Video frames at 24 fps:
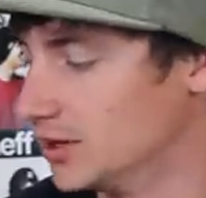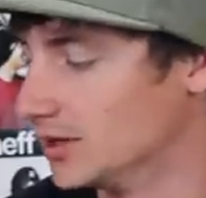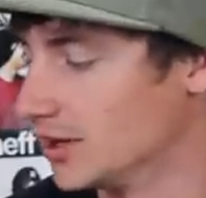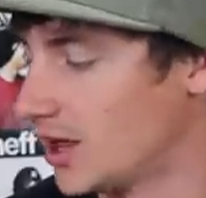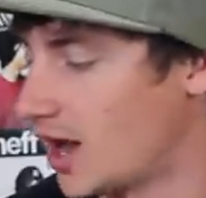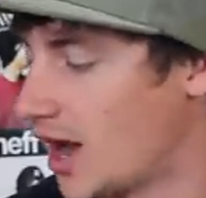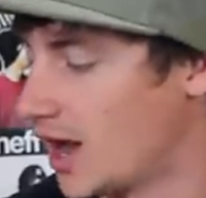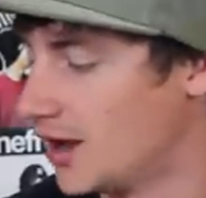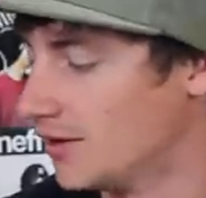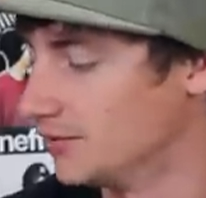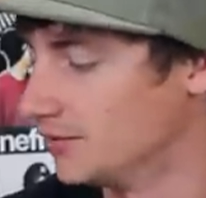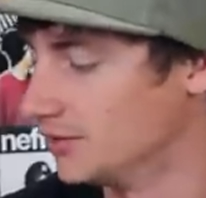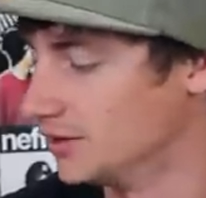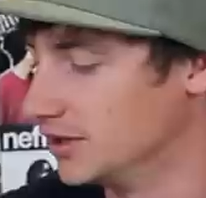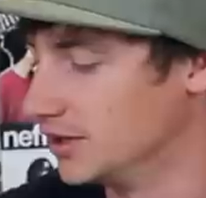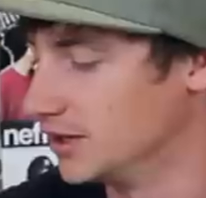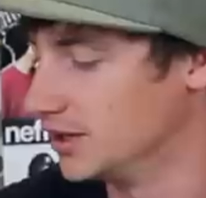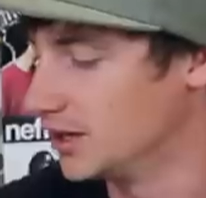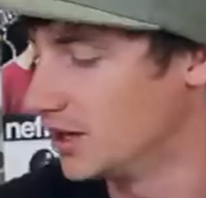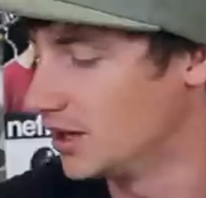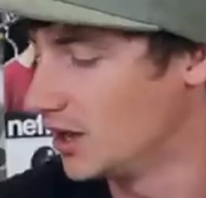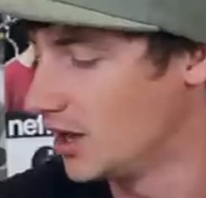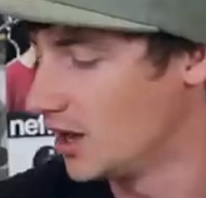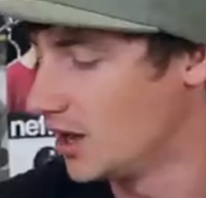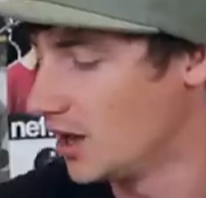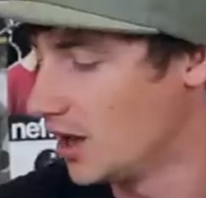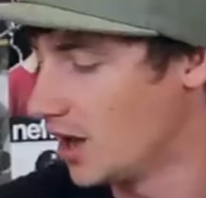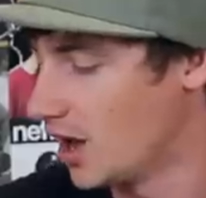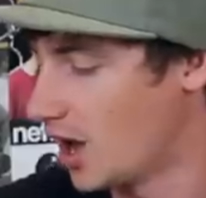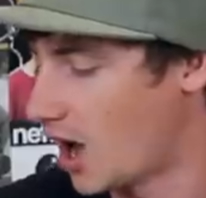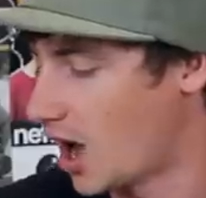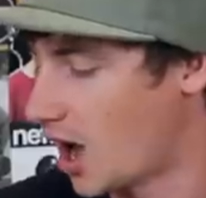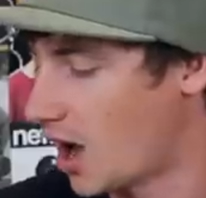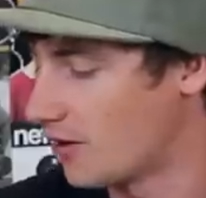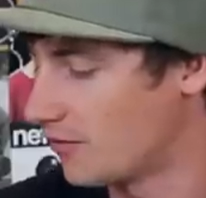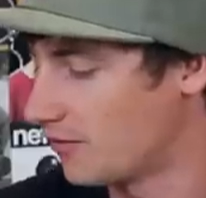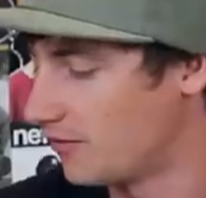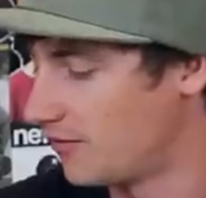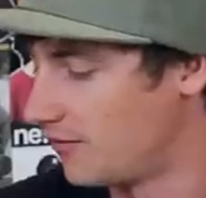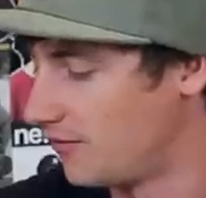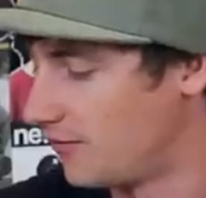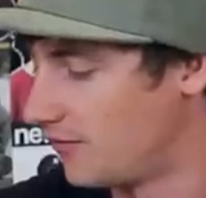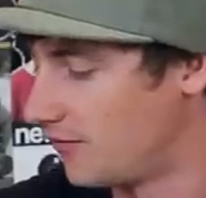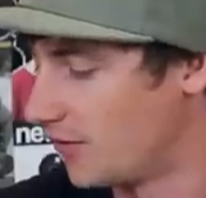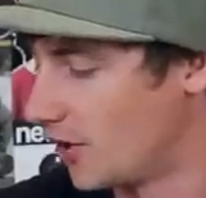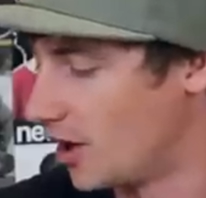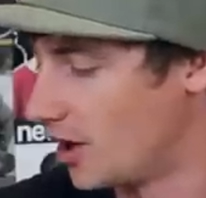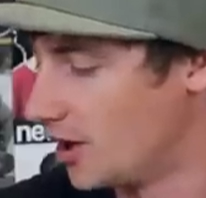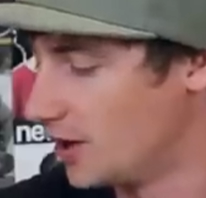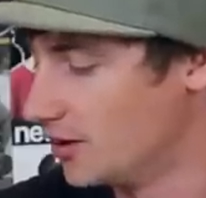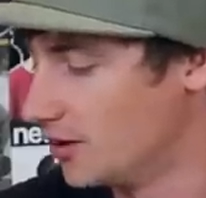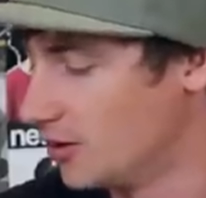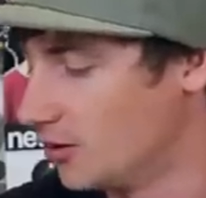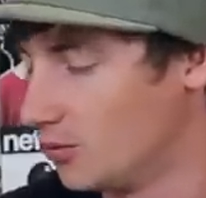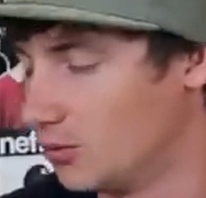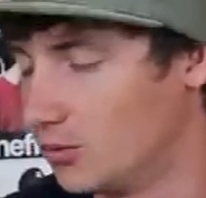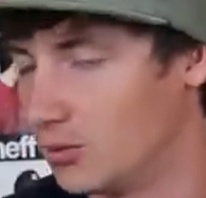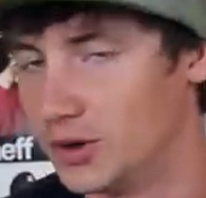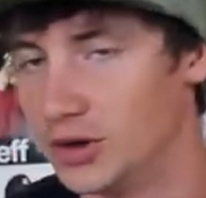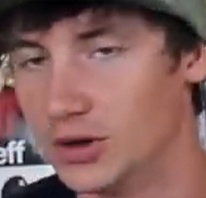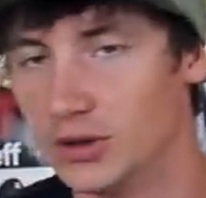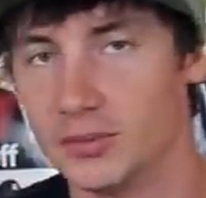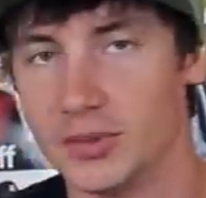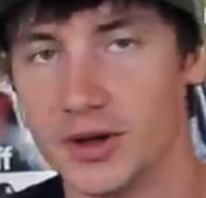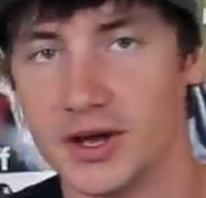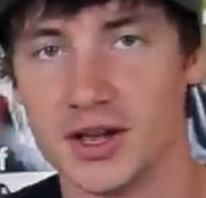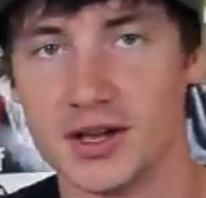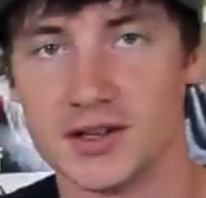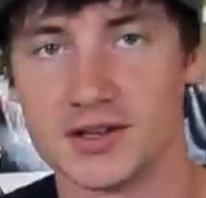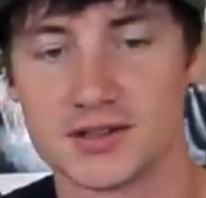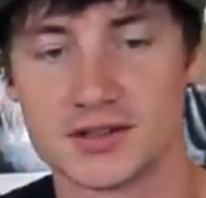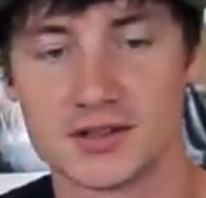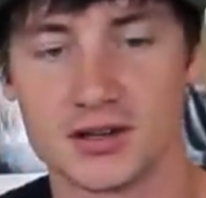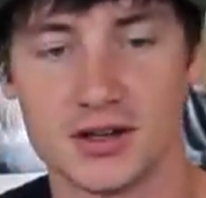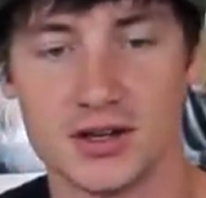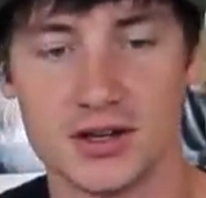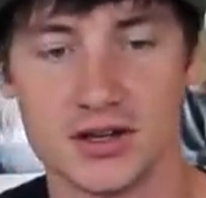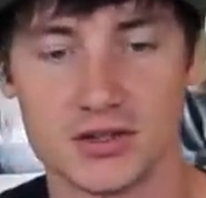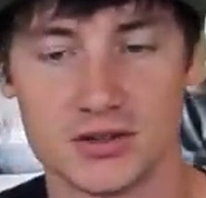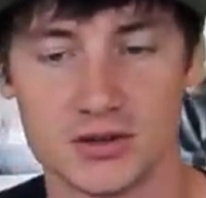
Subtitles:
lively, fun wheelbase.